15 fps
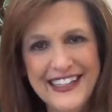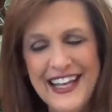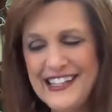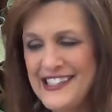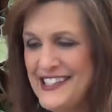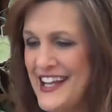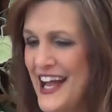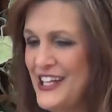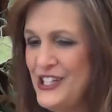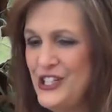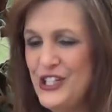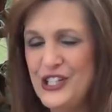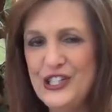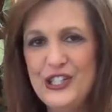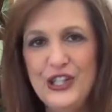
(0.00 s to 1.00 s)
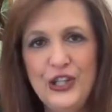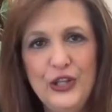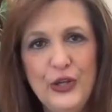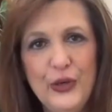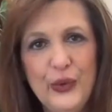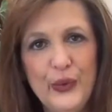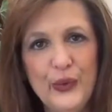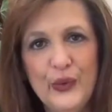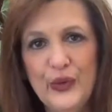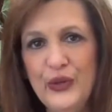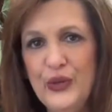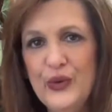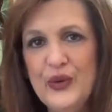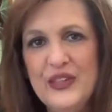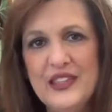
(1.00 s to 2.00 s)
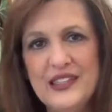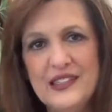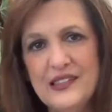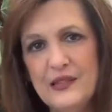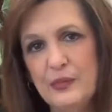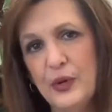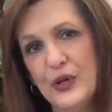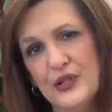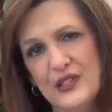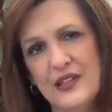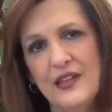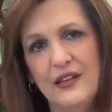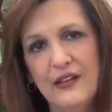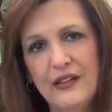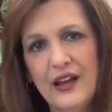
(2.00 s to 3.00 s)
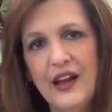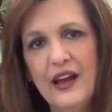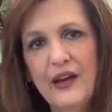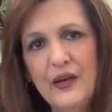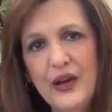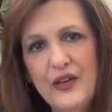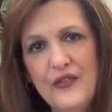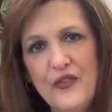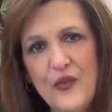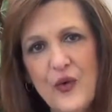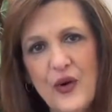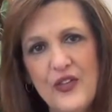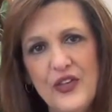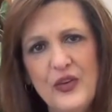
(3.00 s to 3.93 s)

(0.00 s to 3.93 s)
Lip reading: It's not just you and this person that you're caring for,